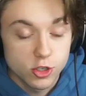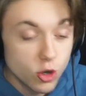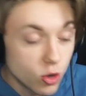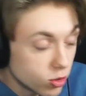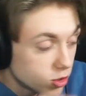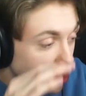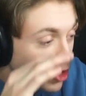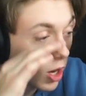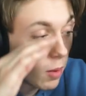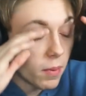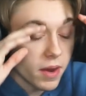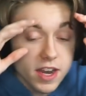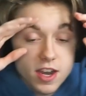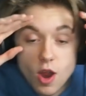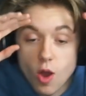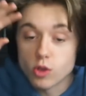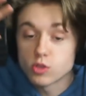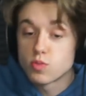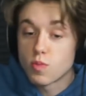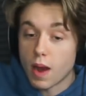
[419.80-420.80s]
Dude, somebody
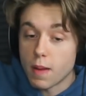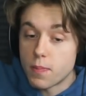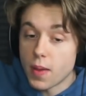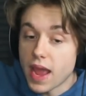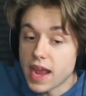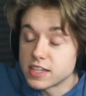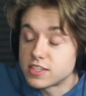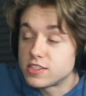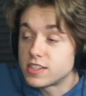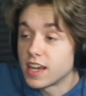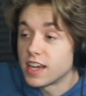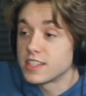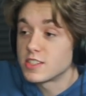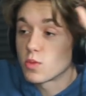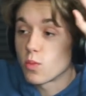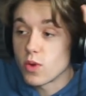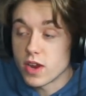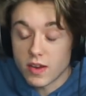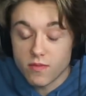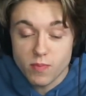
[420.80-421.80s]
knows my base is.
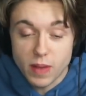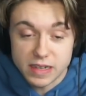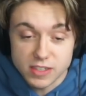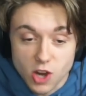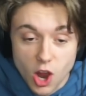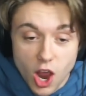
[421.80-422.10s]
We've been